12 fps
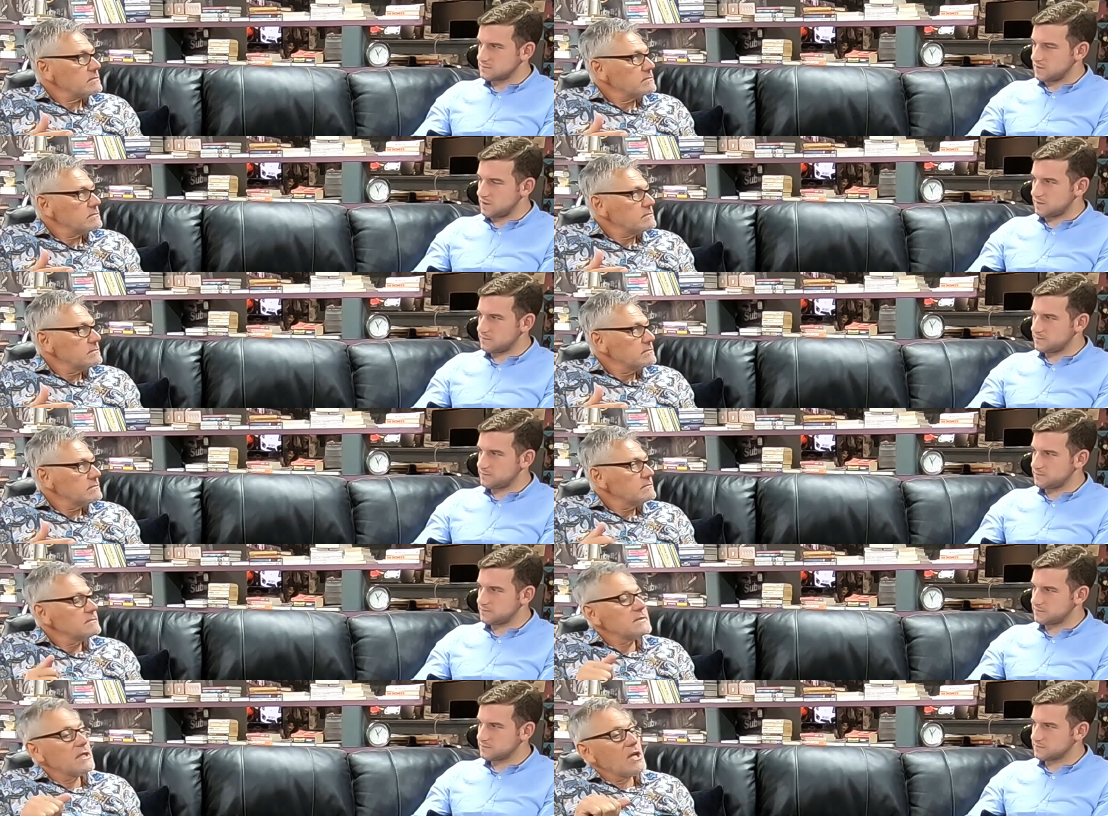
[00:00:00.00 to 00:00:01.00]
Speaker 1: Yeah.
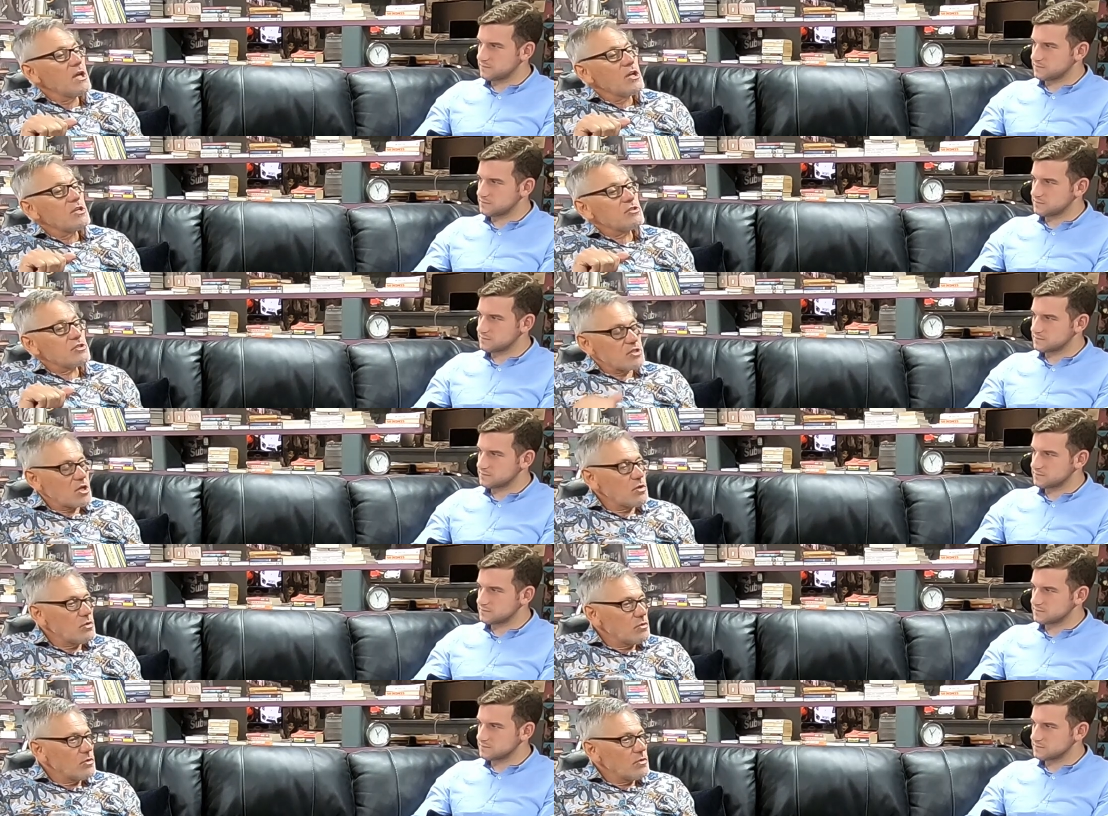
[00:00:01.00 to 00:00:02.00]
So
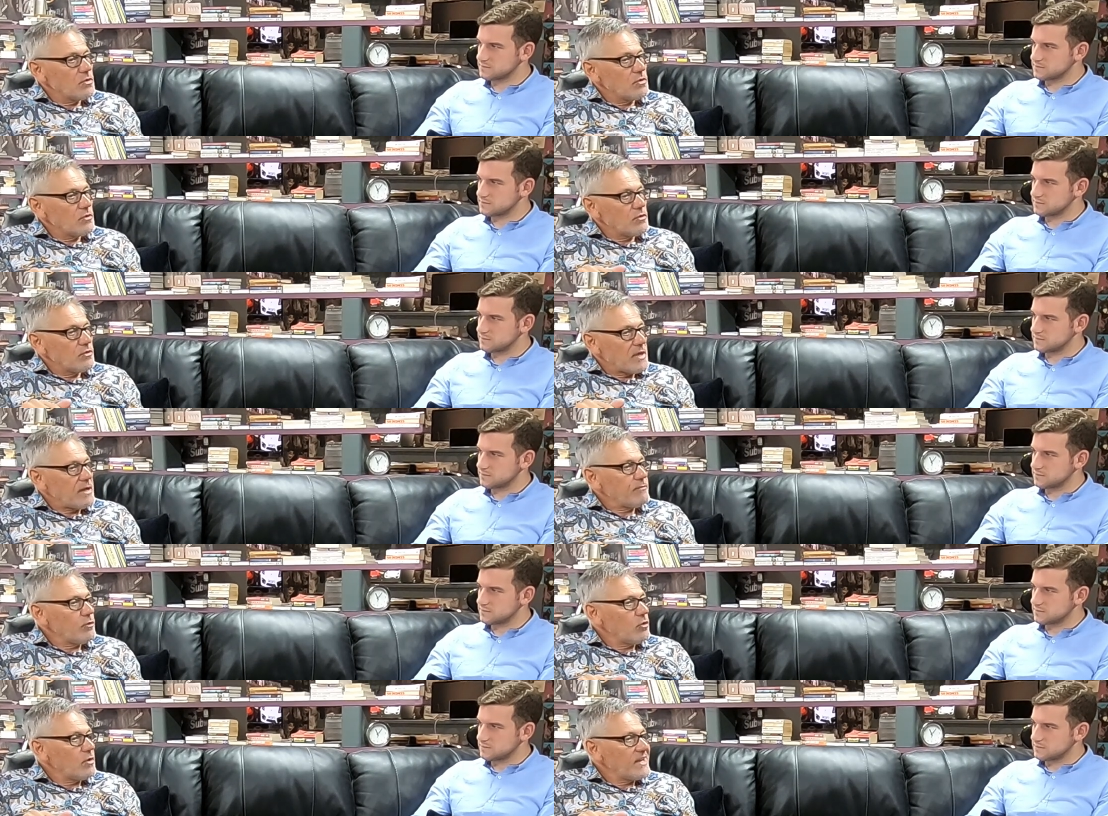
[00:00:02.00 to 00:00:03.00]

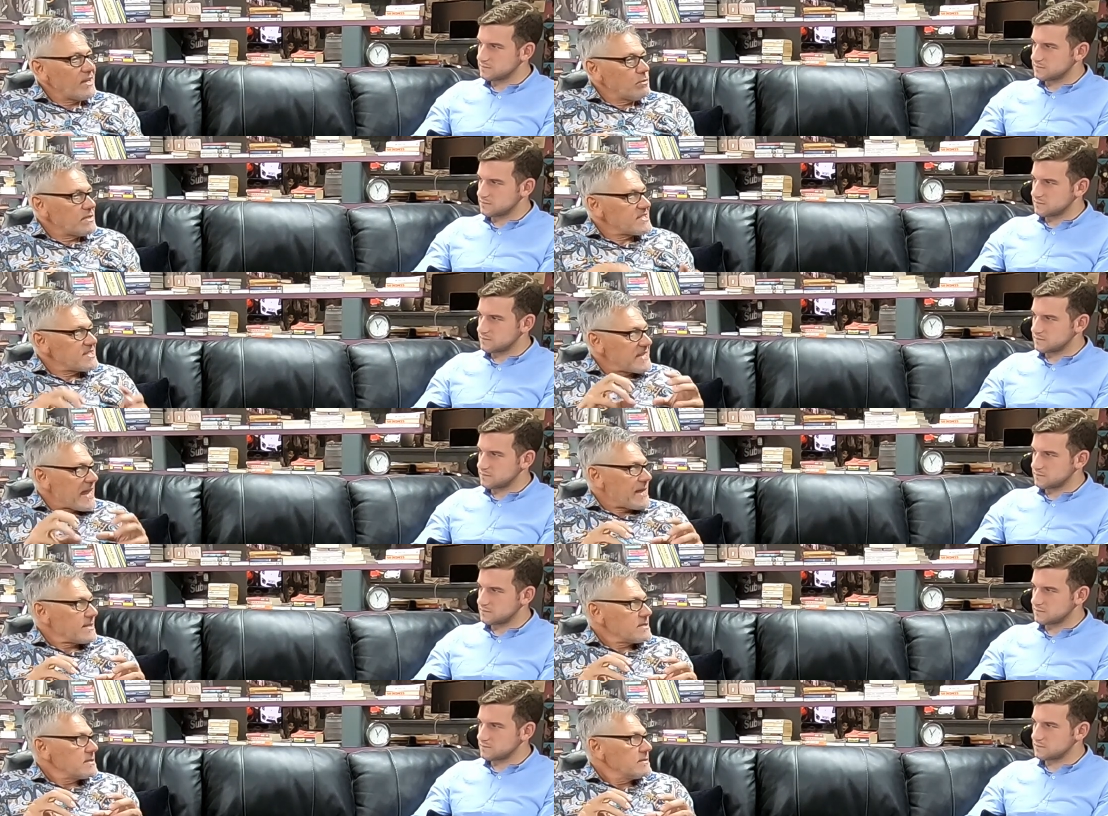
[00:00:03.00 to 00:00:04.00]
therefore, it was
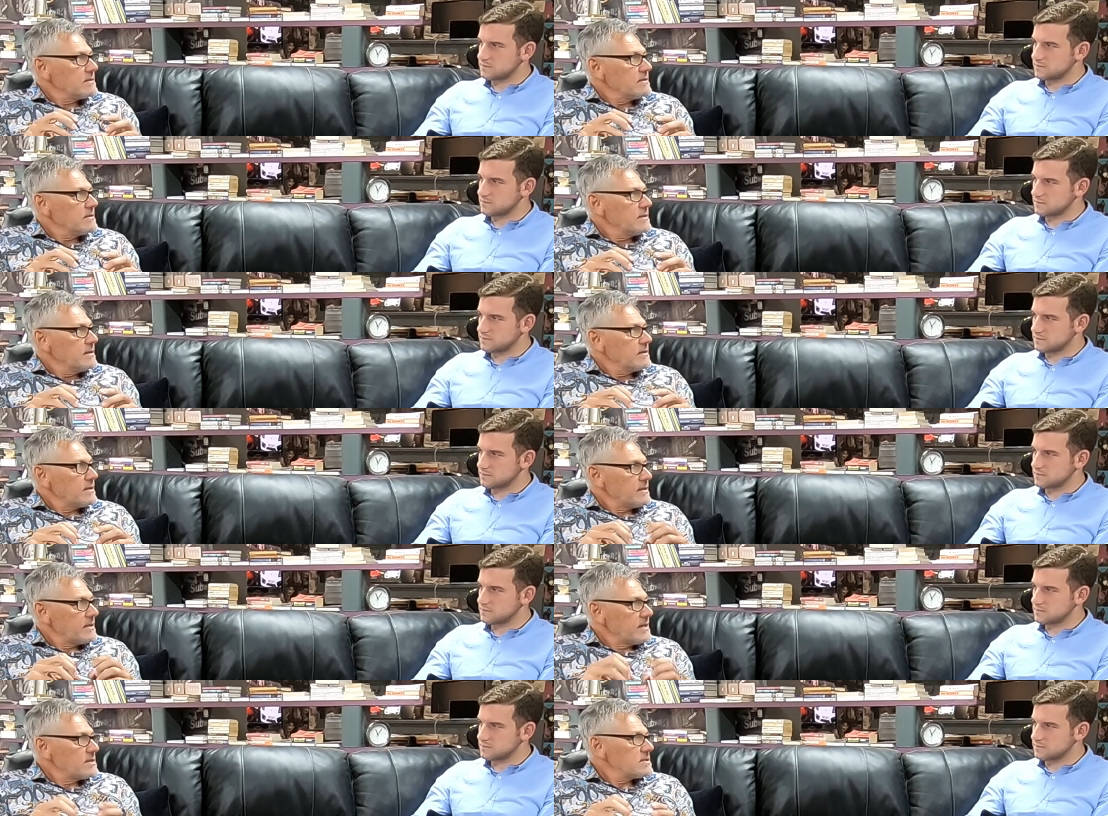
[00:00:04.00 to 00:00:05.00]
set that
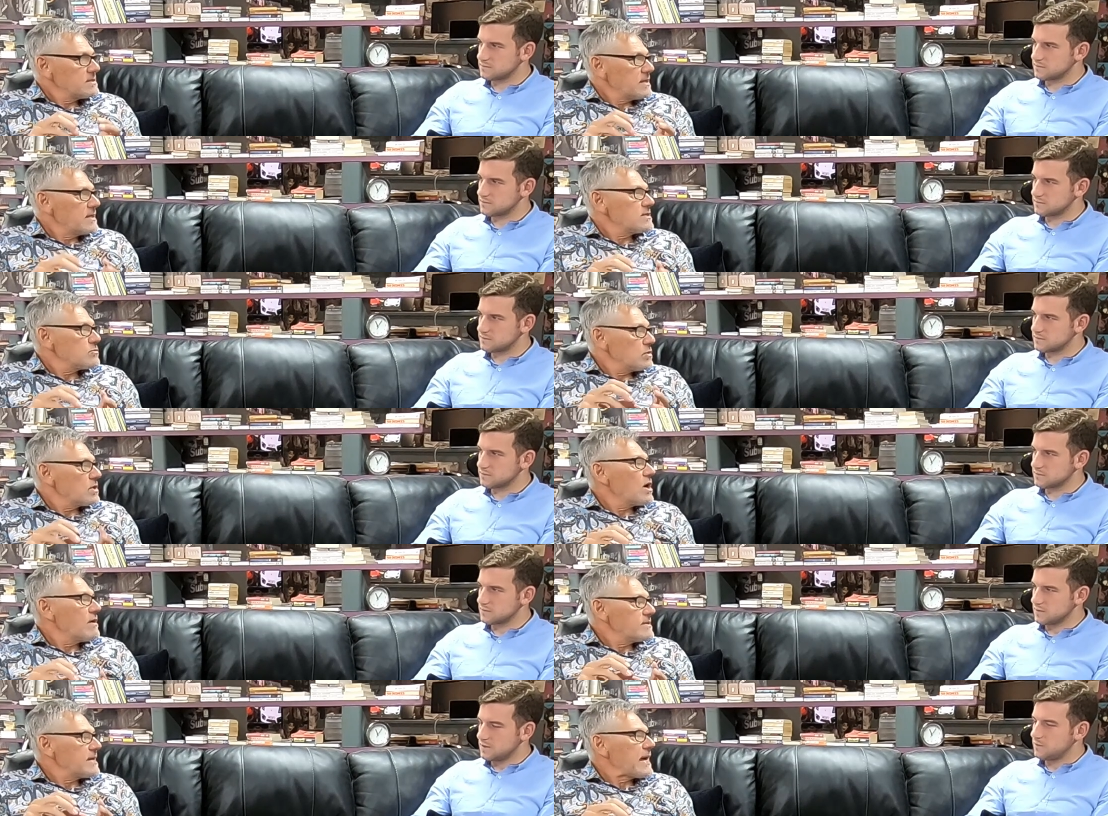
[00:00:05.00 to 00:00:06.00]
these things were going
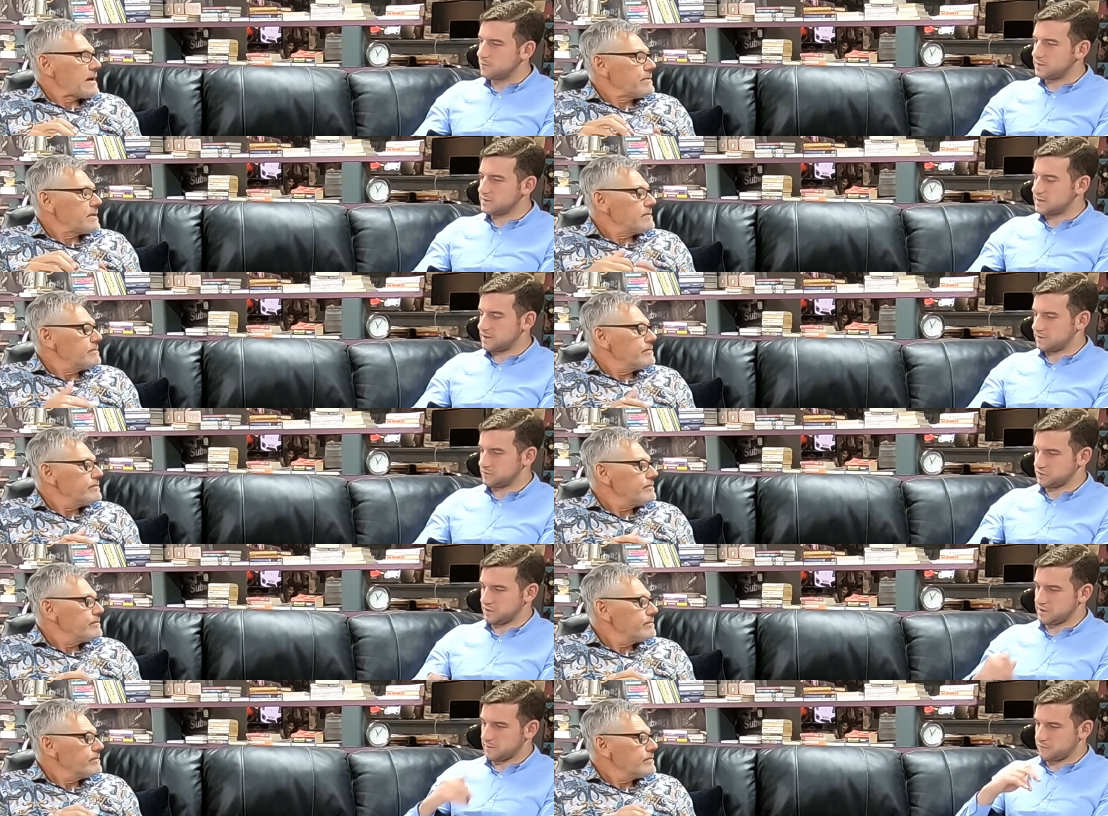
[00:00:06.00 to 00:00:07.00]
to
Speaker 2: happen. Where did that notion
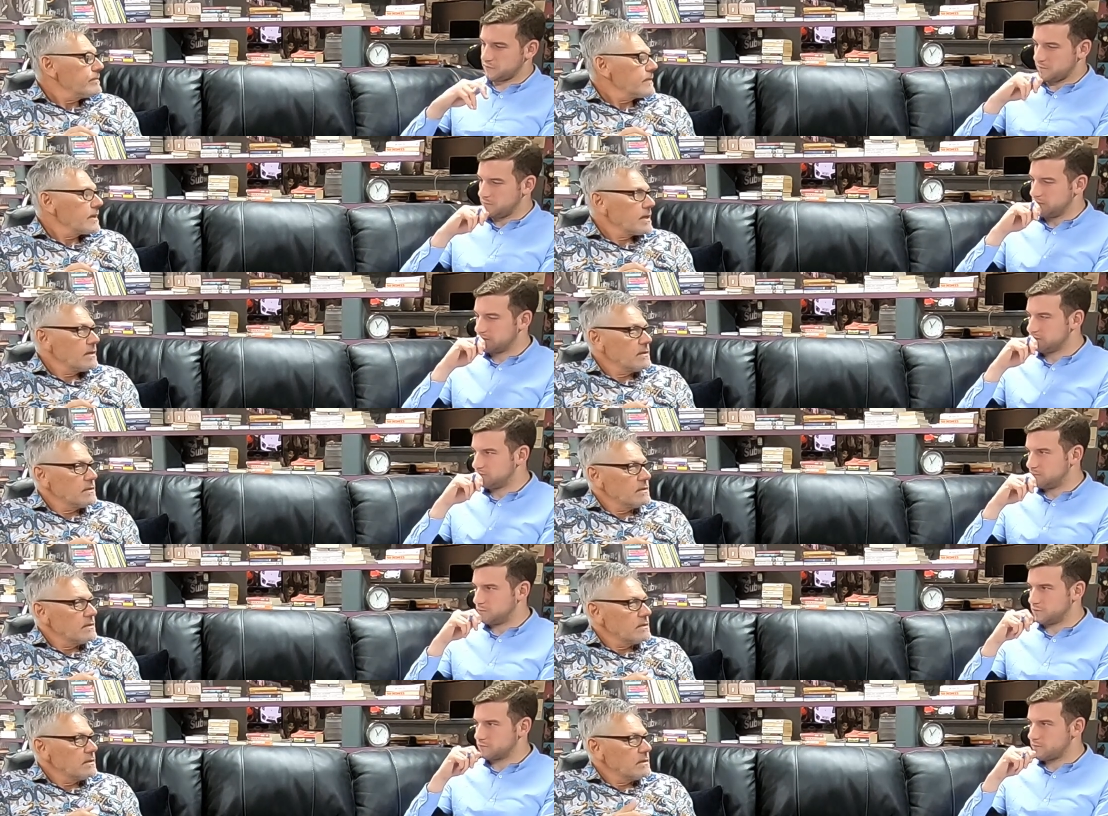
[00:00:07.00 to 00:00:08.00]
come from that you didn't
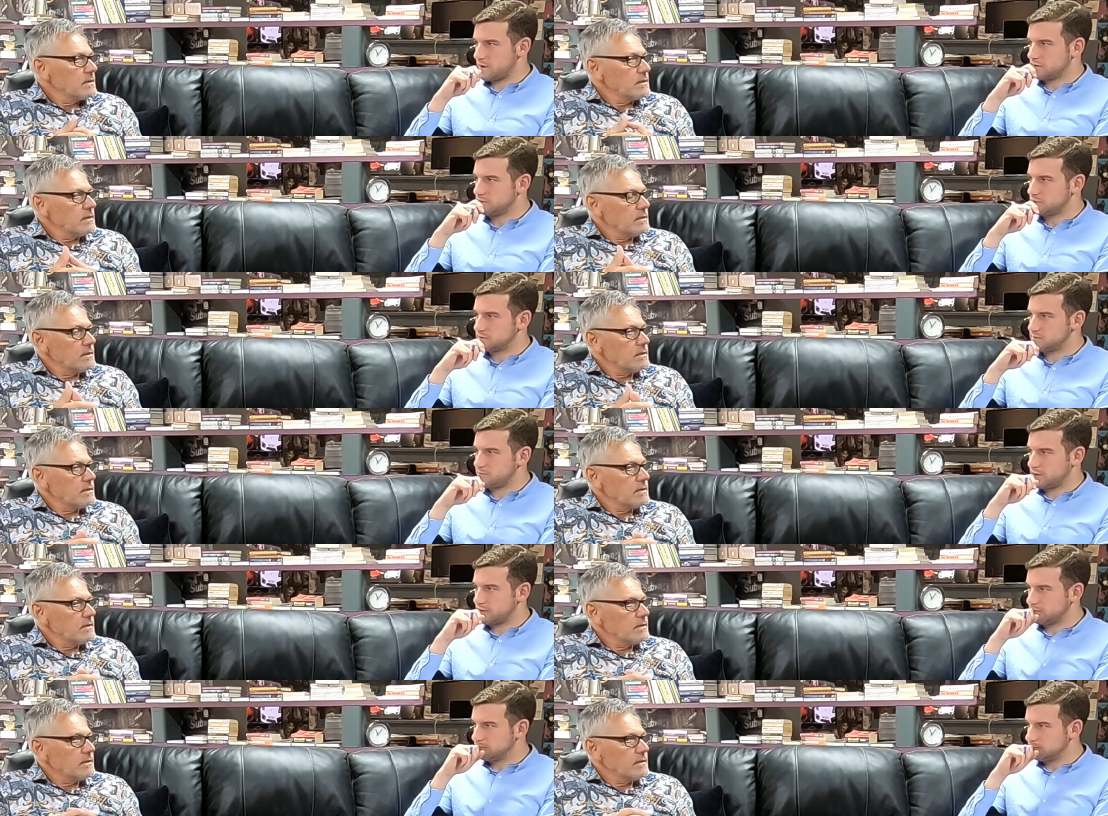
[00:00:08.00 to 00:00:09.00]
want to rent, you wanted to buy?